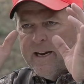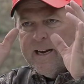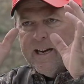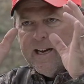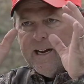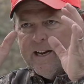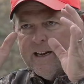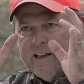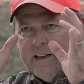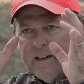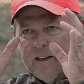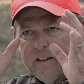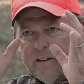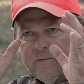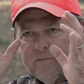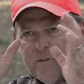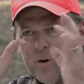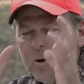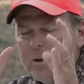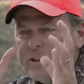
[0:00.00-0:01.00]
And I
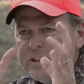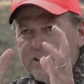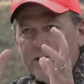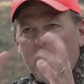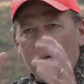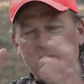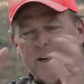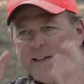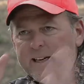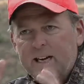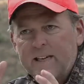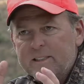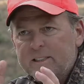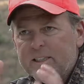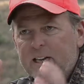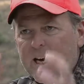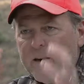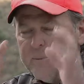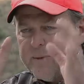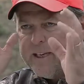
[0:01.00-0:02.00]
focused on it, I got
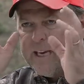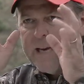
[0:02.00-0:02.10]
Scott, we